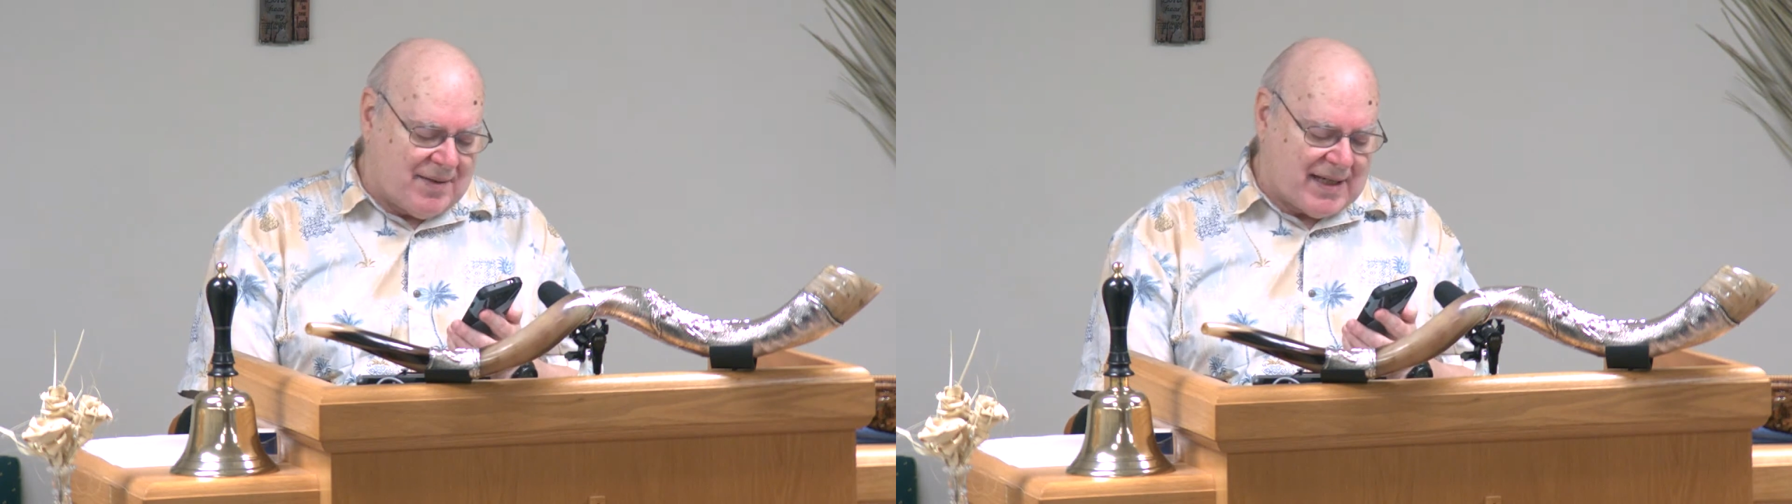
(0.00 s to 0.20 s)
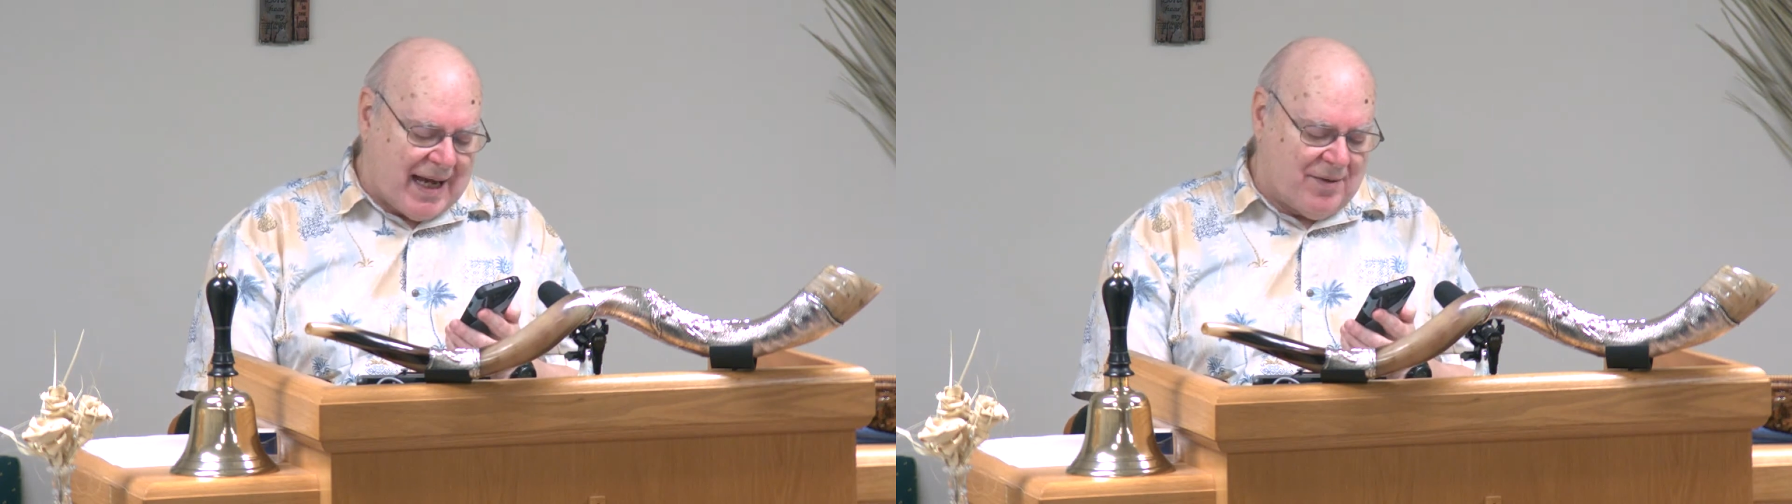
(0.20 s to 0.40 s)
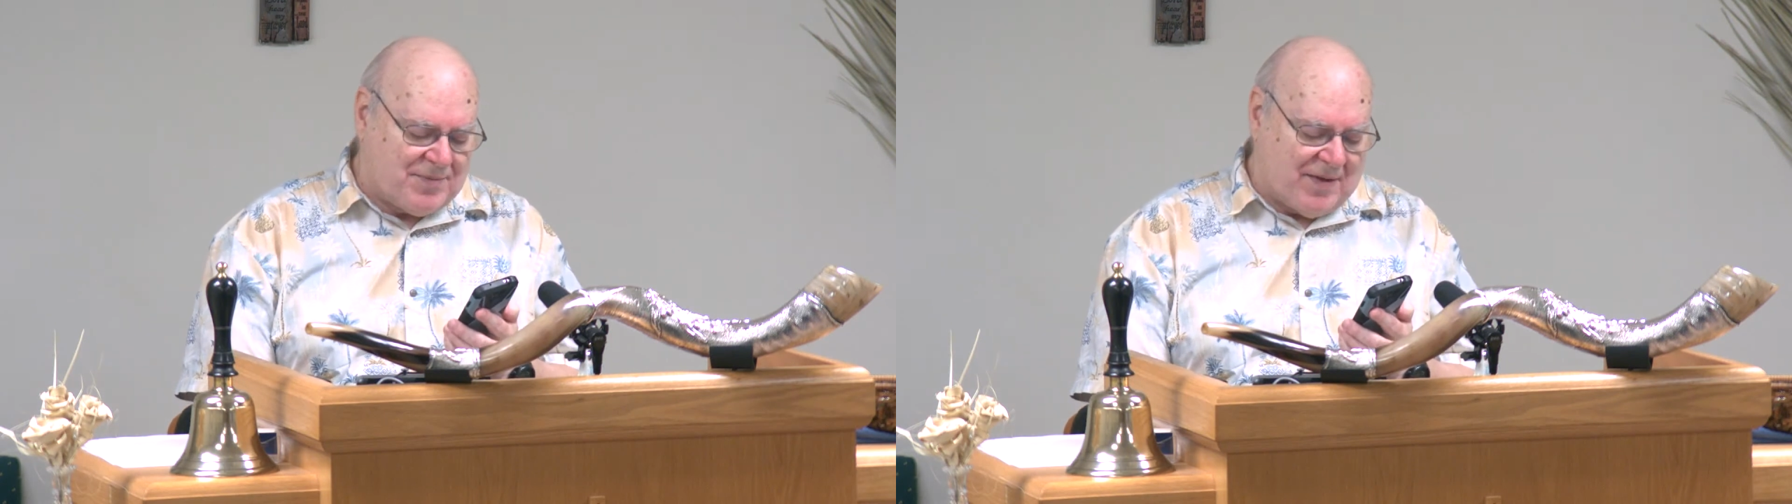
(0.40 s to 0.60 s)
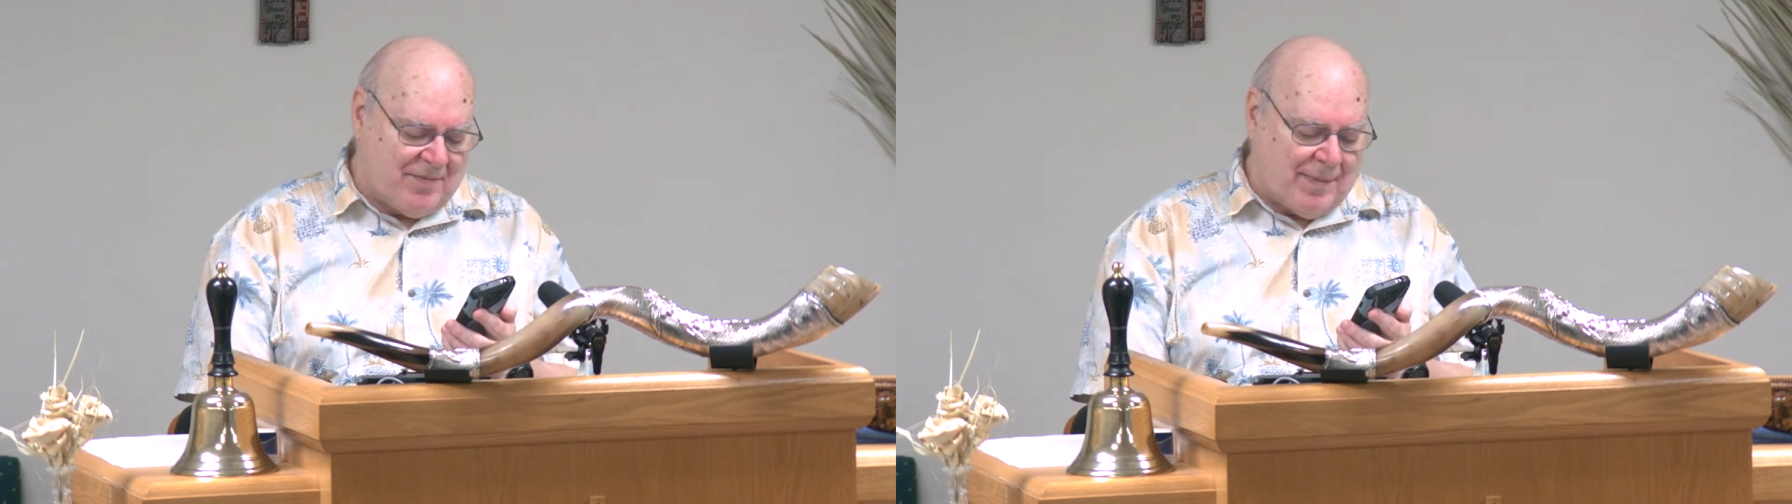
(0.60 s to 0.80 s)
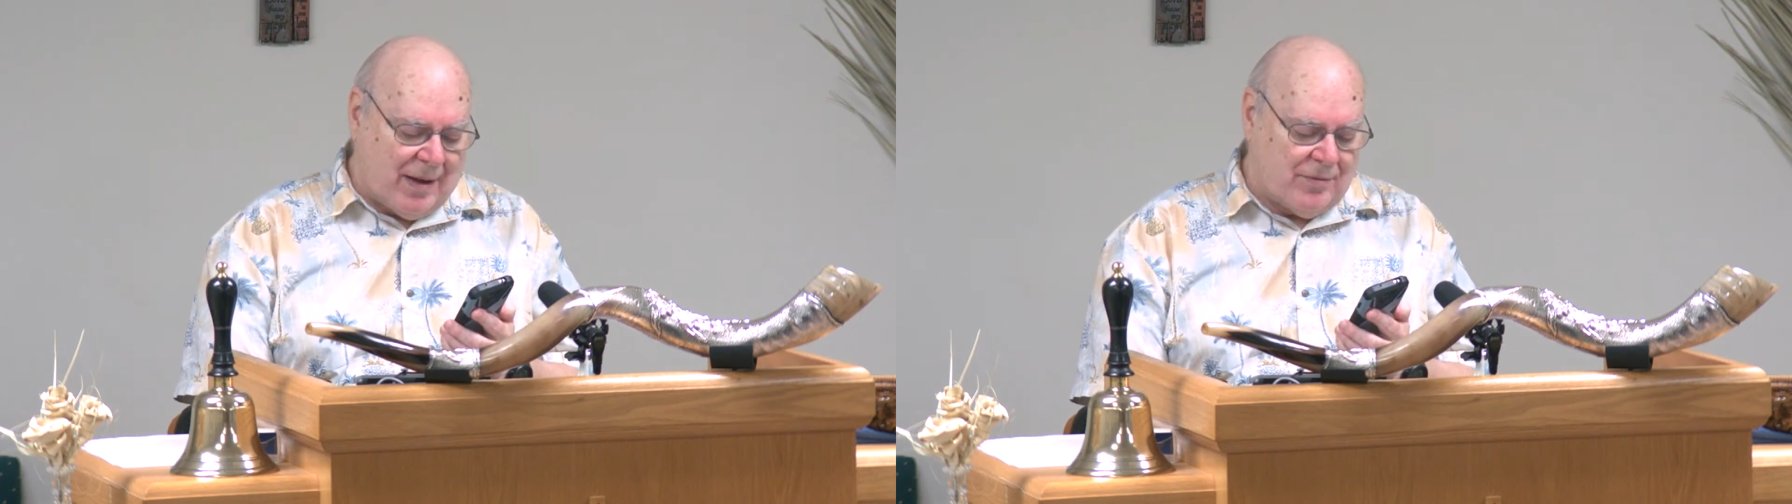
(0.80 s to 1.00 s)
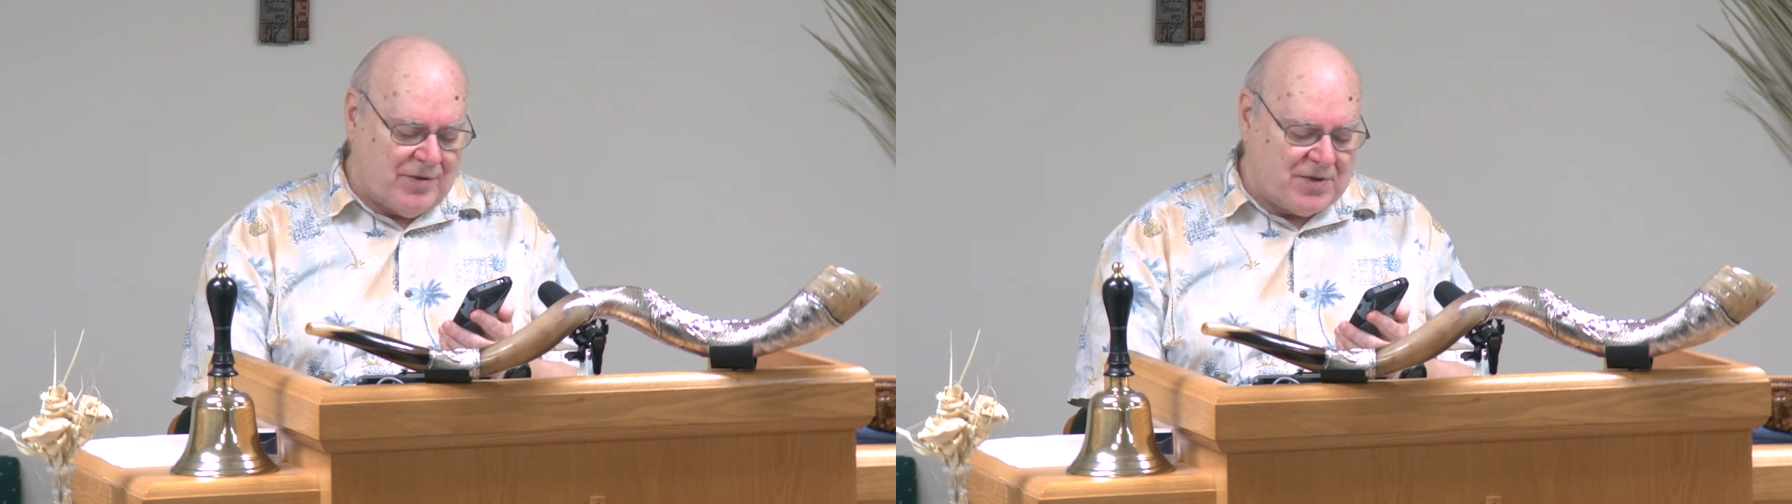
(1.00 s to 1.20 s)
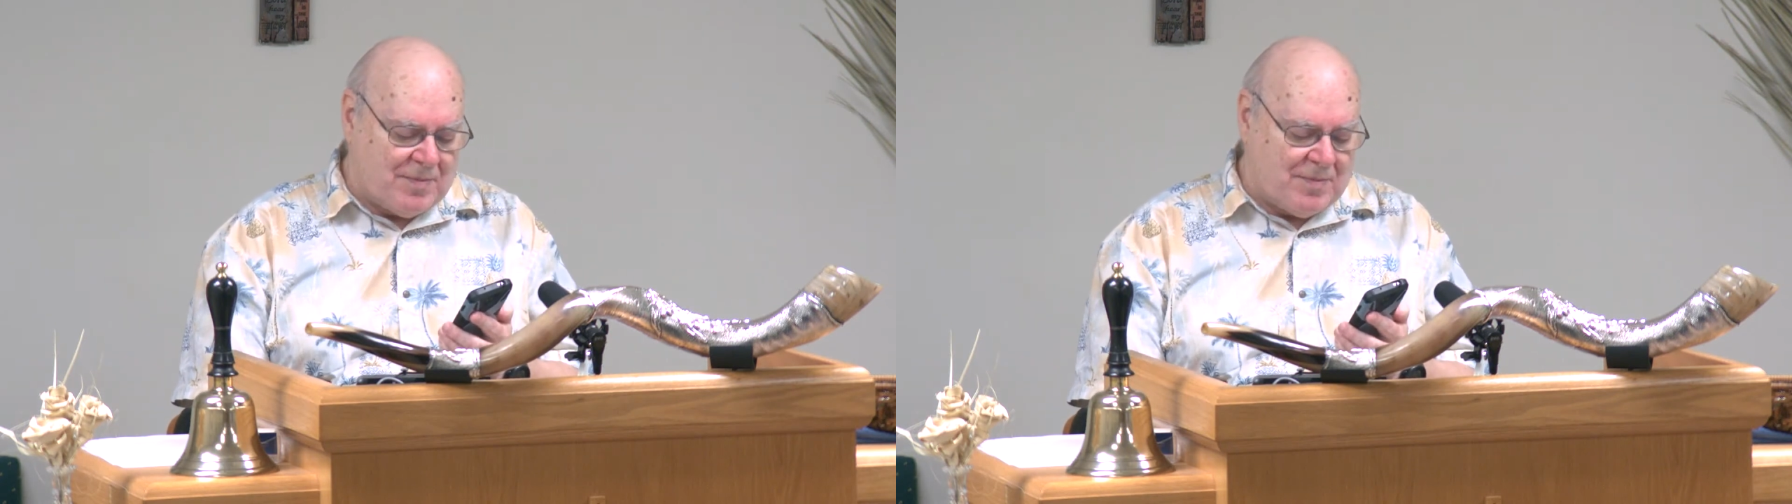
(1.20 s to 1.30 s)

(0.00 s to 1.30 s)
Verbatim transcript: tops of mountains.